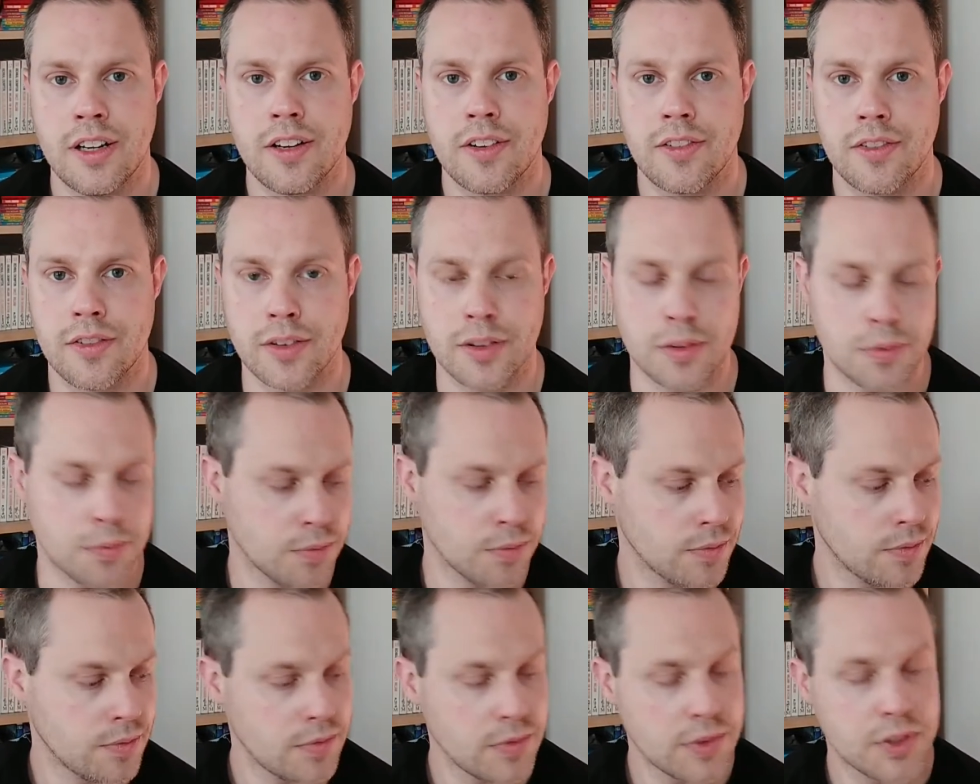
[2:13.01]
from
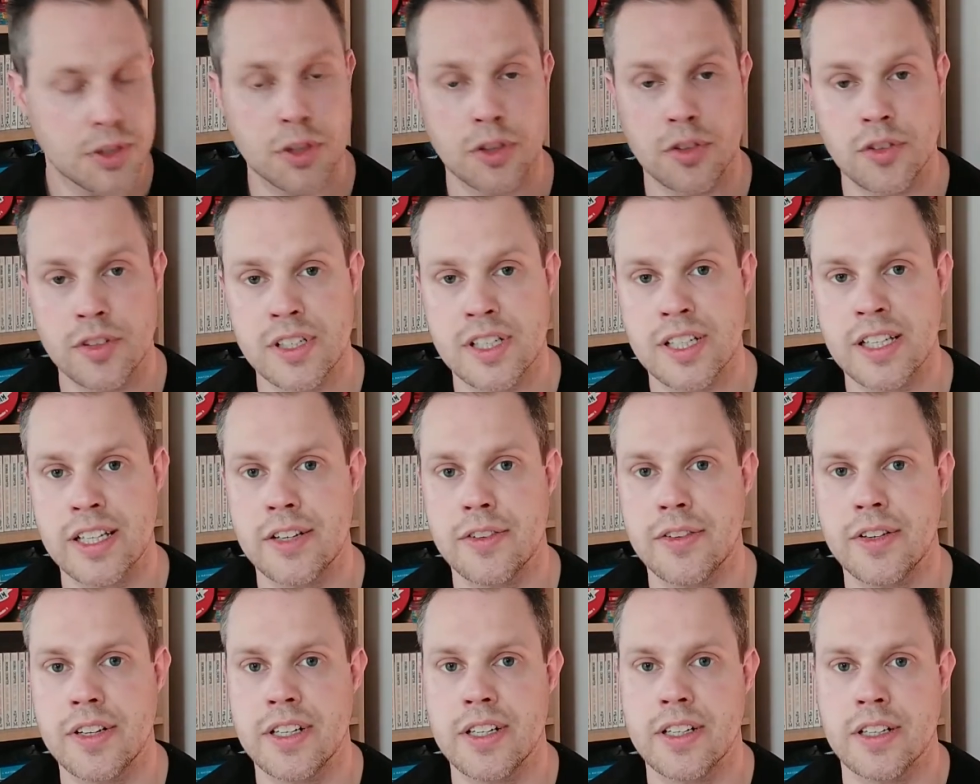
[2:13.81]
children's
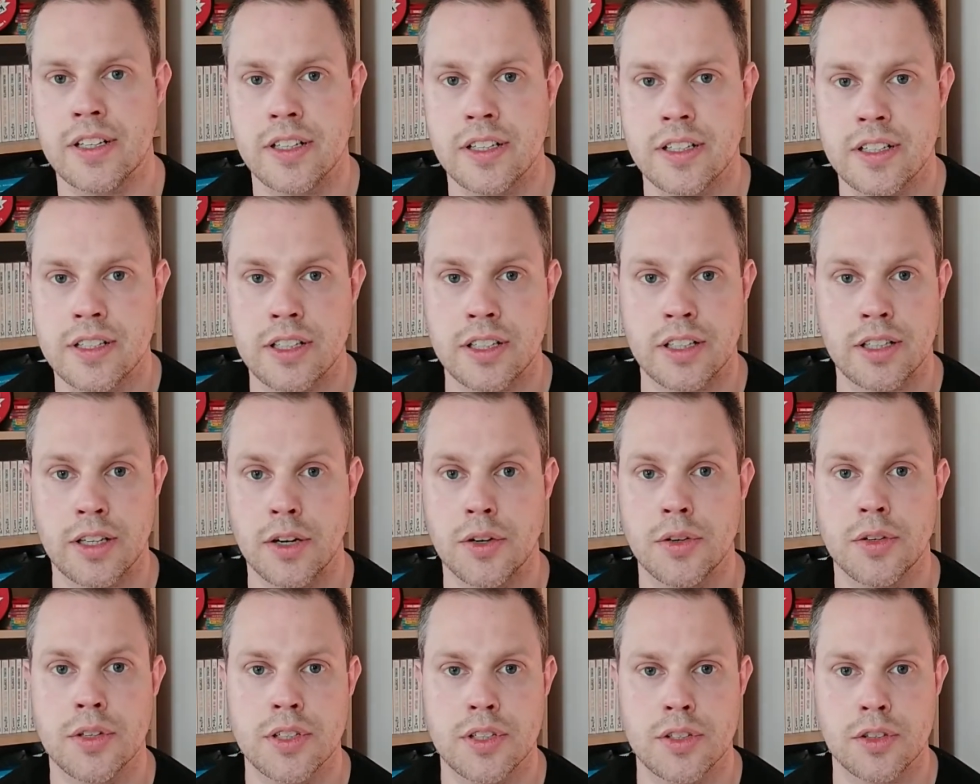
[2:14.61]
literature to
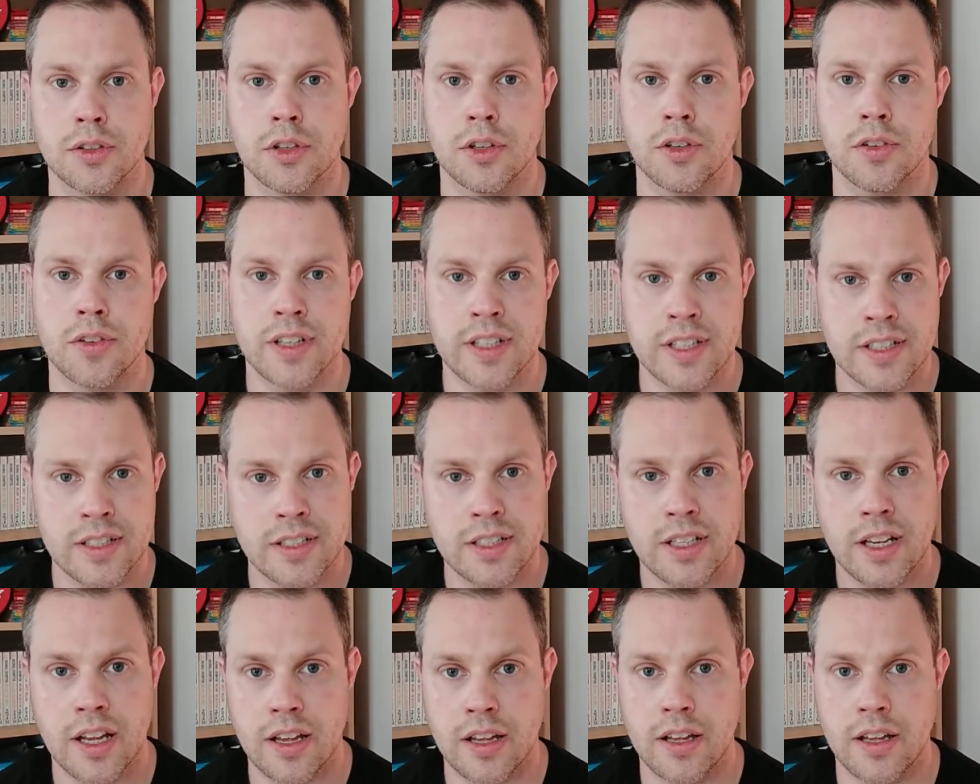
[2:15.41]
ghost stories